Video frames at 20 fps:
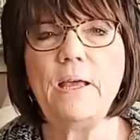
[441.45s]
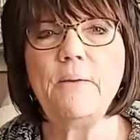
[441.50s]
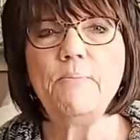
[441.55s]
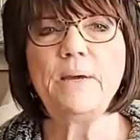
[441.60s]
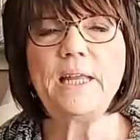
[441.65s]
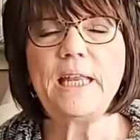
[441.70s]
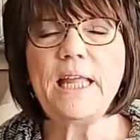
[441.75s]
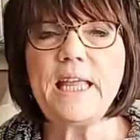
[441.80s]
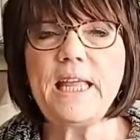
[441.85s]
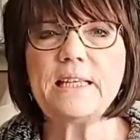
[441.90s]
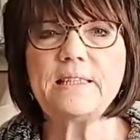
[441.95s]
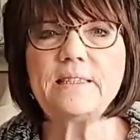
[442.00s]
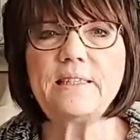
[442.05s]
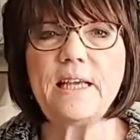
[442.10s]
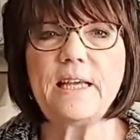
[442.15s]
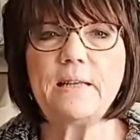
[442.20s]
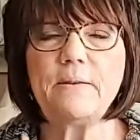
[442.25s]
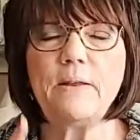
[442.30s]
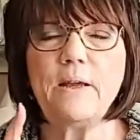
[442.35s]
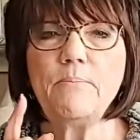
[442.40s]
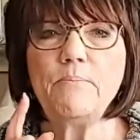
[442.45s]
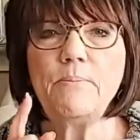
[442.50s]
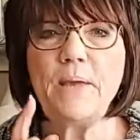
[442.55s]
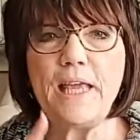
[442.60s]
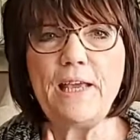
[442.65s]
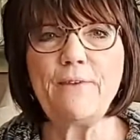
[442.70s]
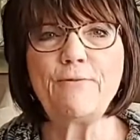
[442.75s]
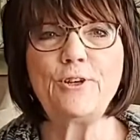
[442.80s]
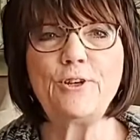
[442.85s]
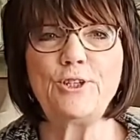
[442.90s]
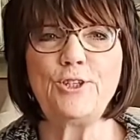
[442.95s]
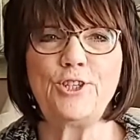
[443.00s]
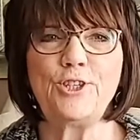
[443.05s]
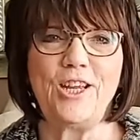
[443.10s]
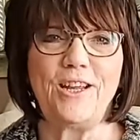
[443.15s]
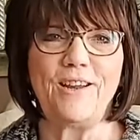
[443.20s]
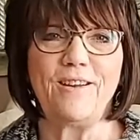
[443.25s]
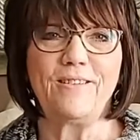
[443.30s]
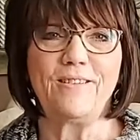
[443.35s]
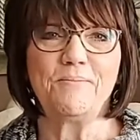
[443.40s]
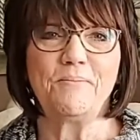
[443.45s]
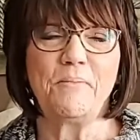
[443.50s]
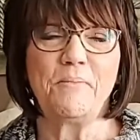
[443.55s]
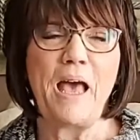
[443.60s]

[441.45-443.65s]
But he said, be of good cheer.